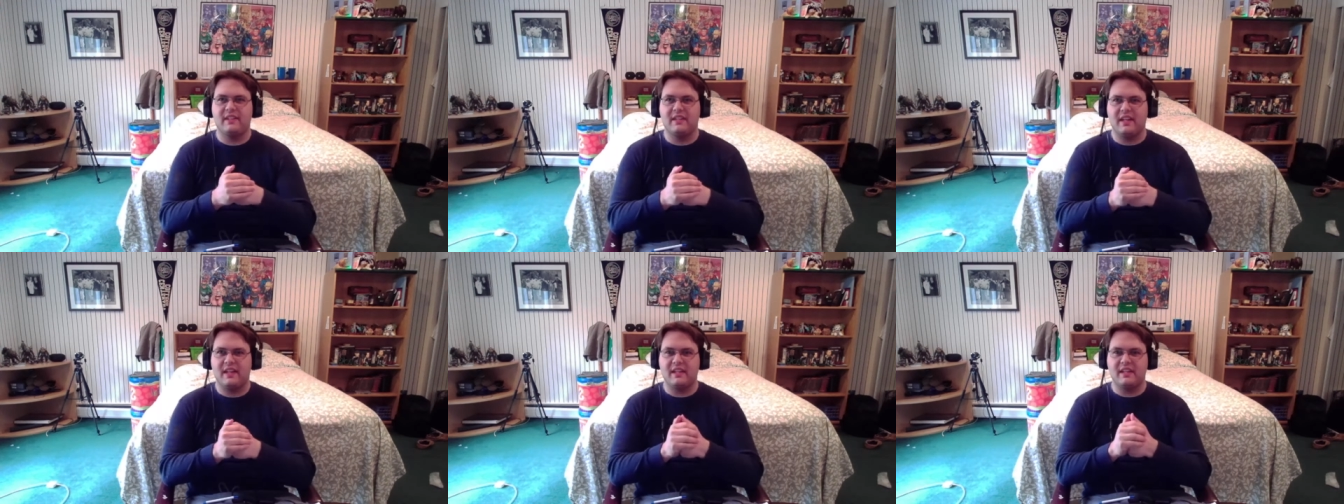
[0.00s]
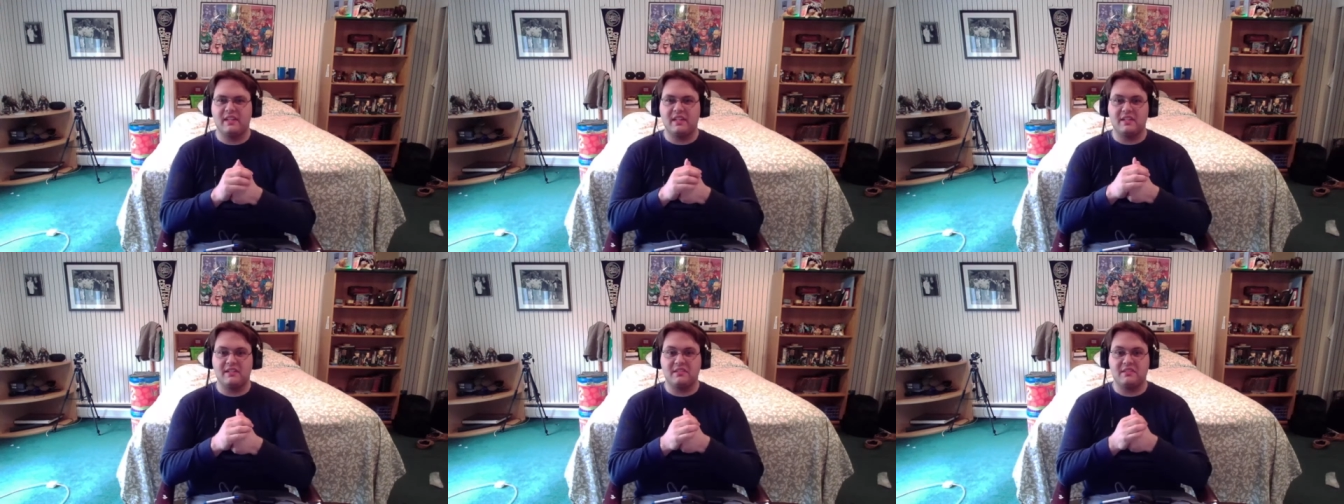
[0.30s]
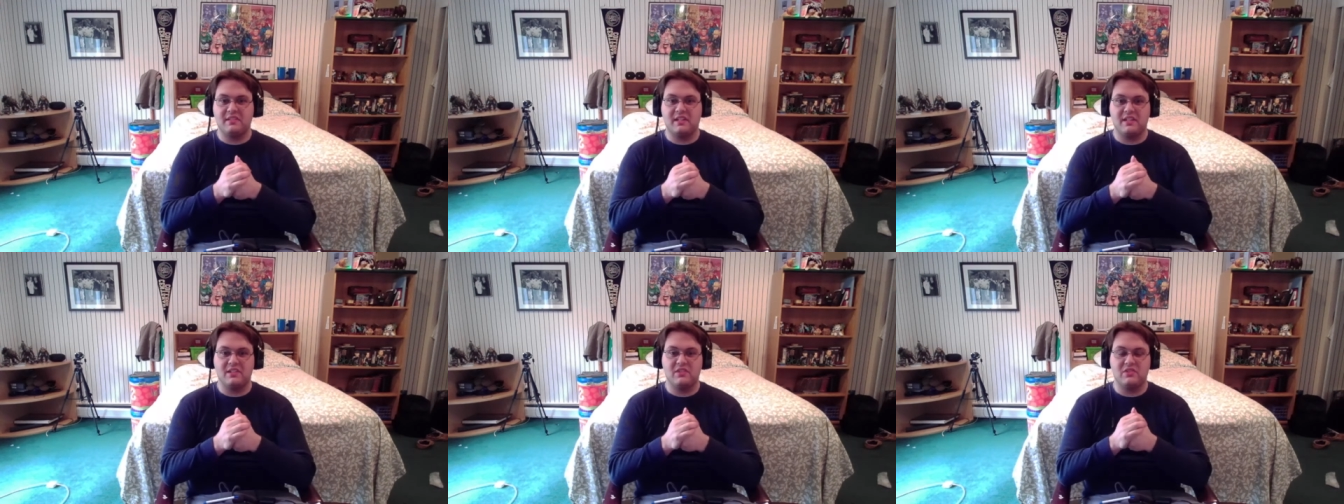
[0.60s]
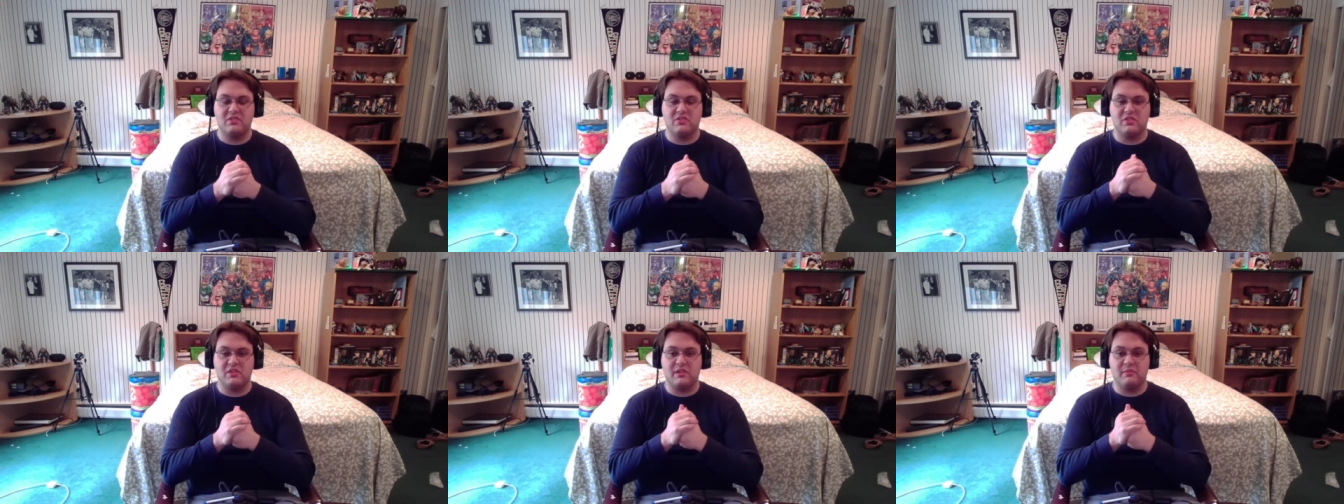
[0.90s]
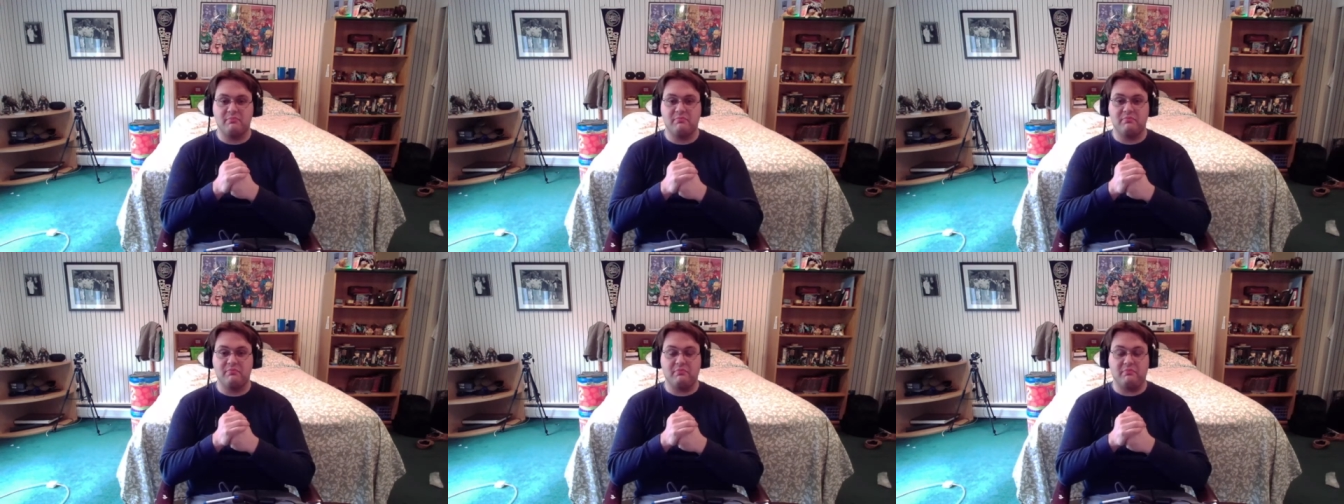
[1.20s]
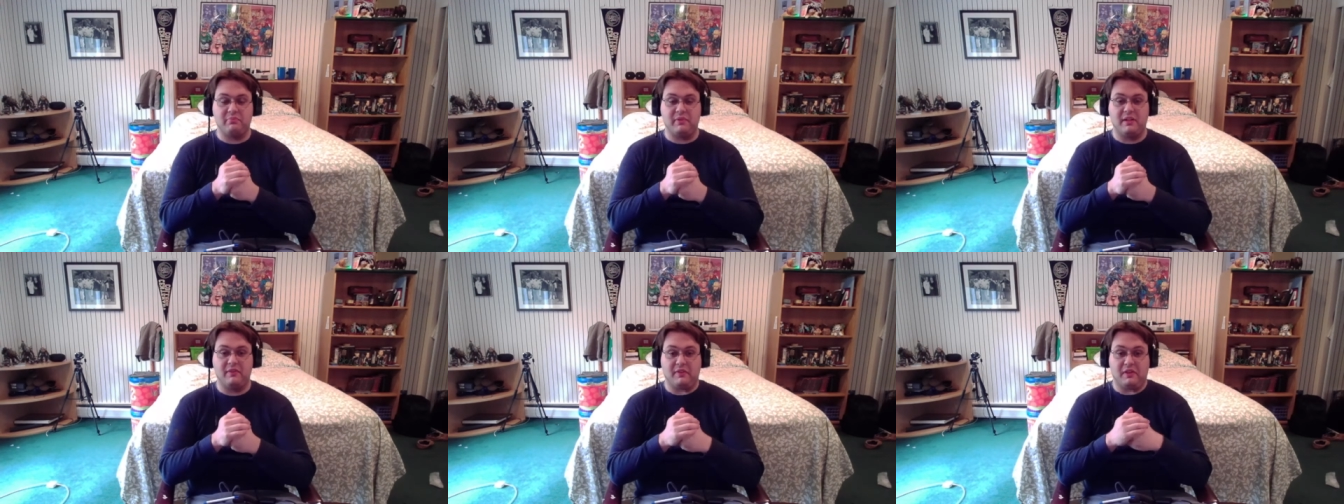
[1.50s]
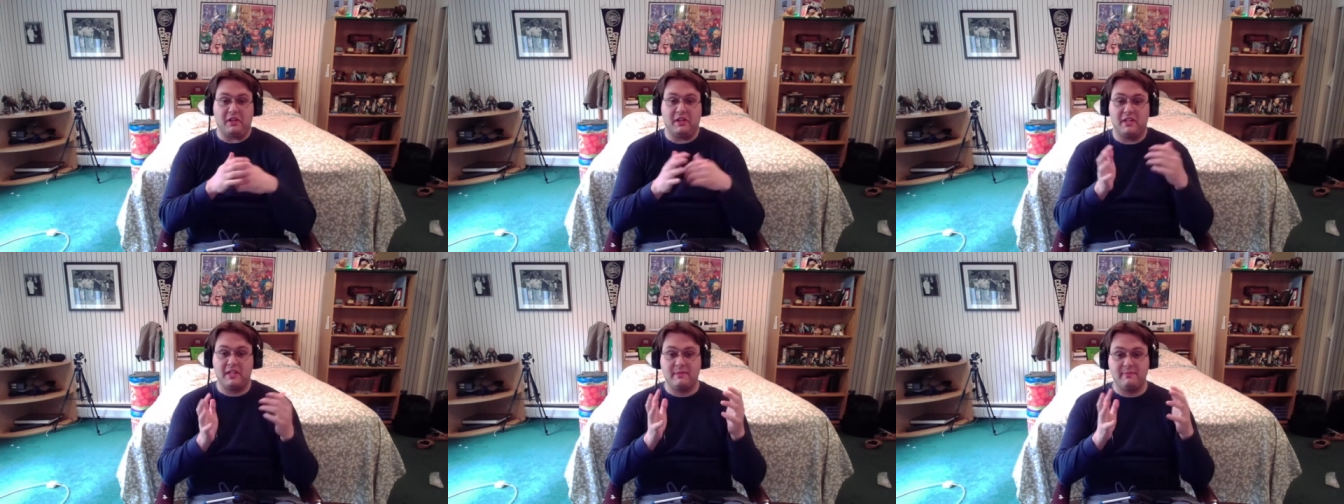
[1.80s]
I guess they just took a bit of an
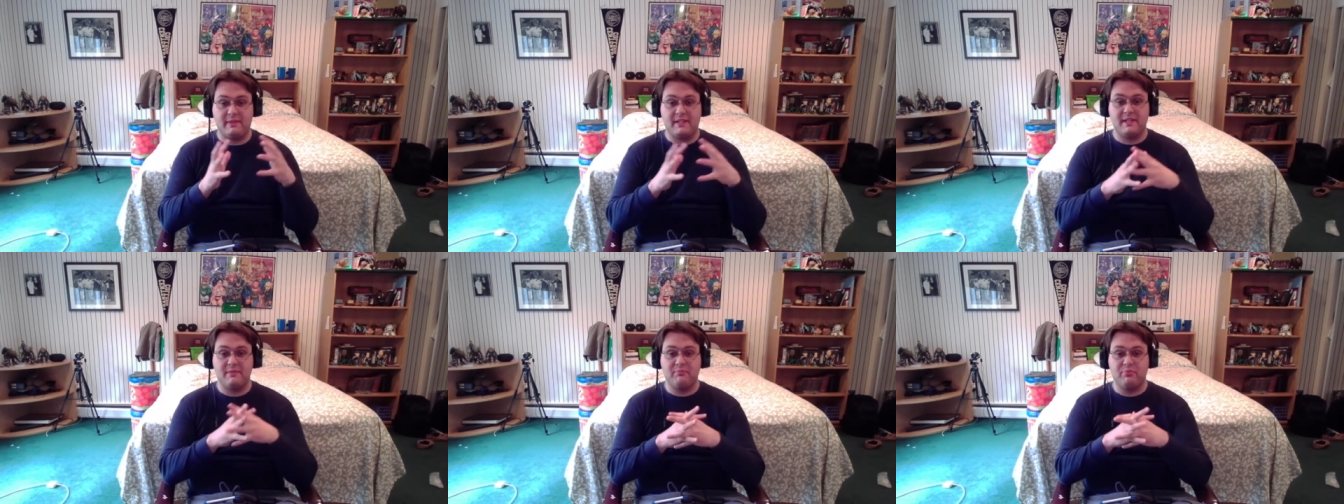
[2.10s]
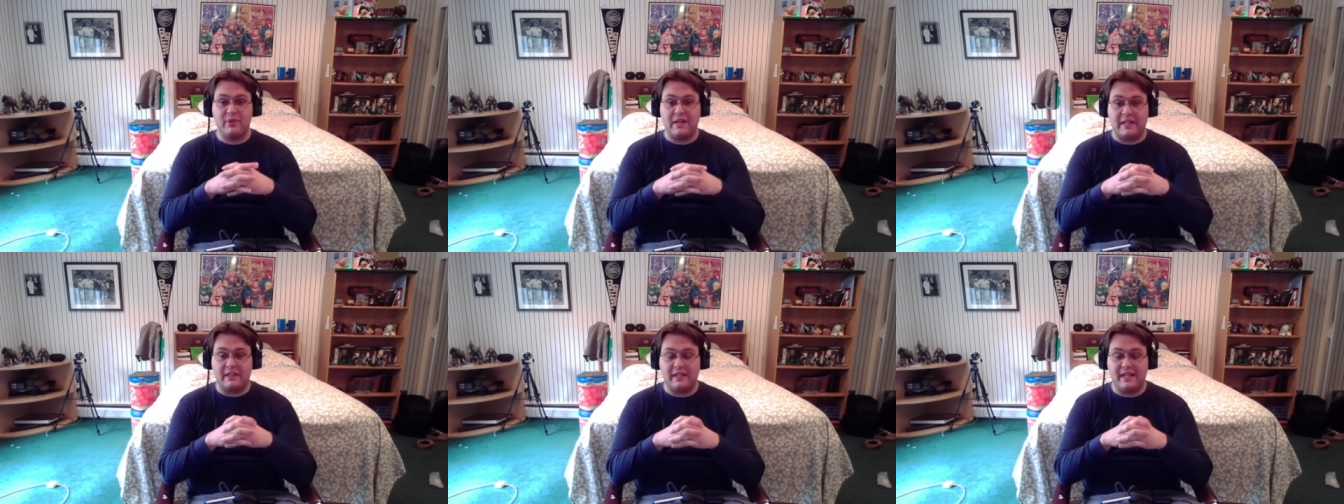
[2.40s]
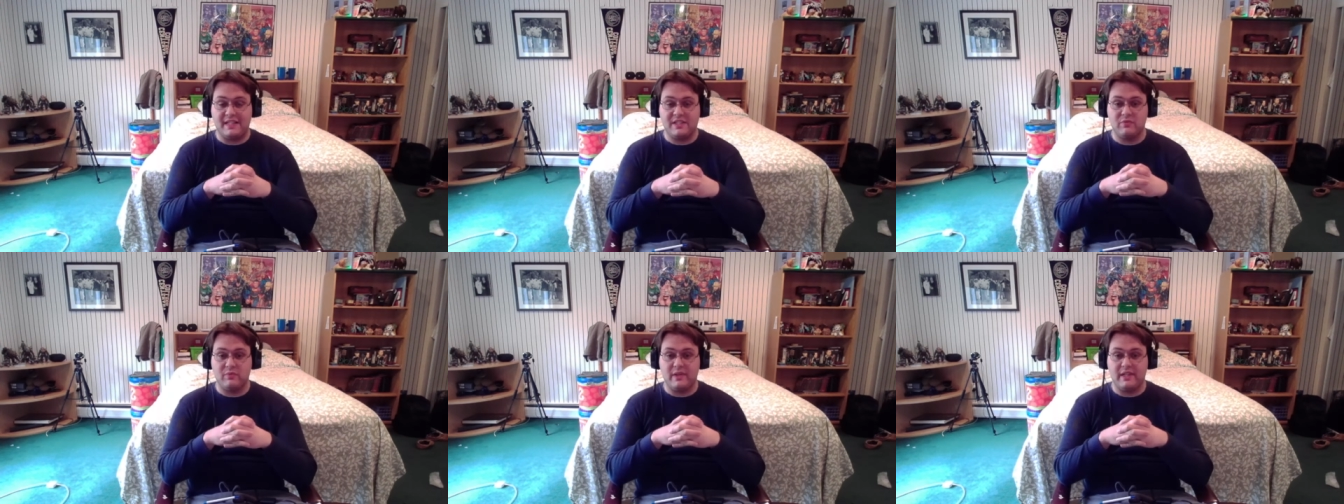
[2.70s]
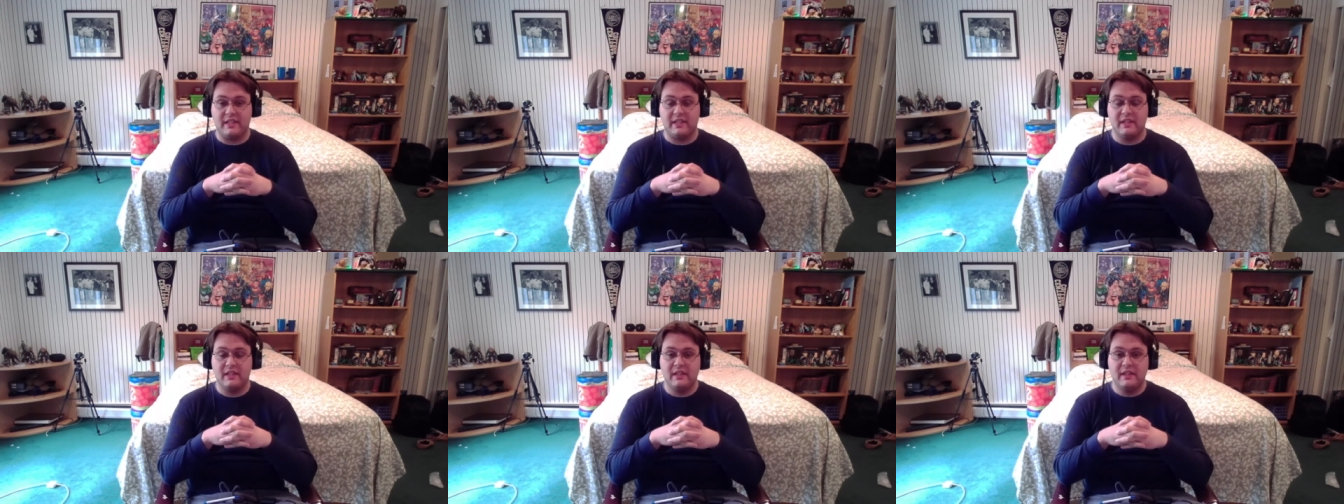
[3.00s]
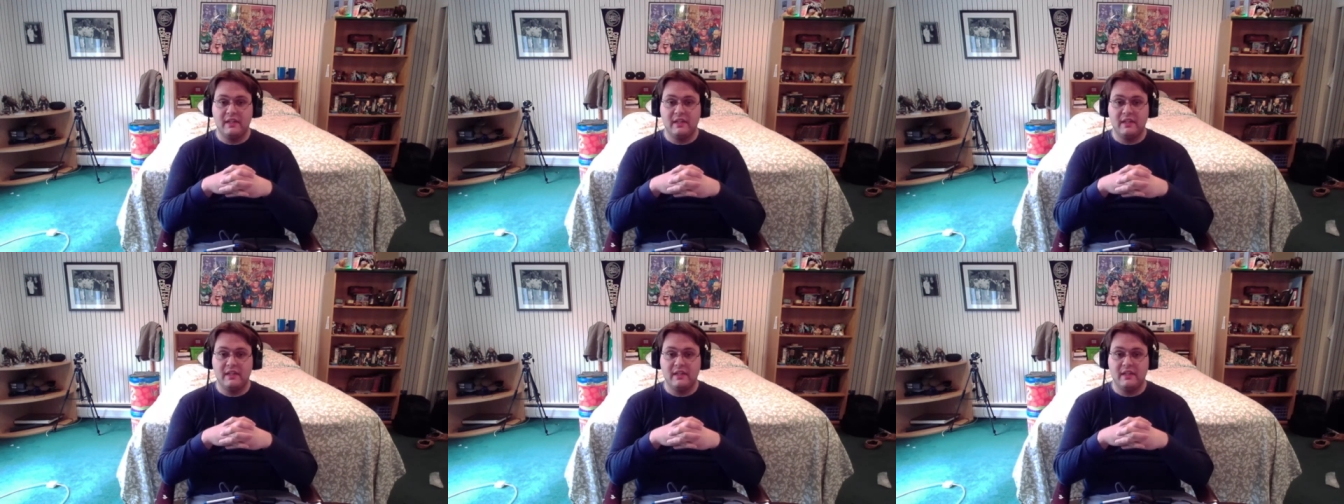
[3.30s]
unexpected break last week.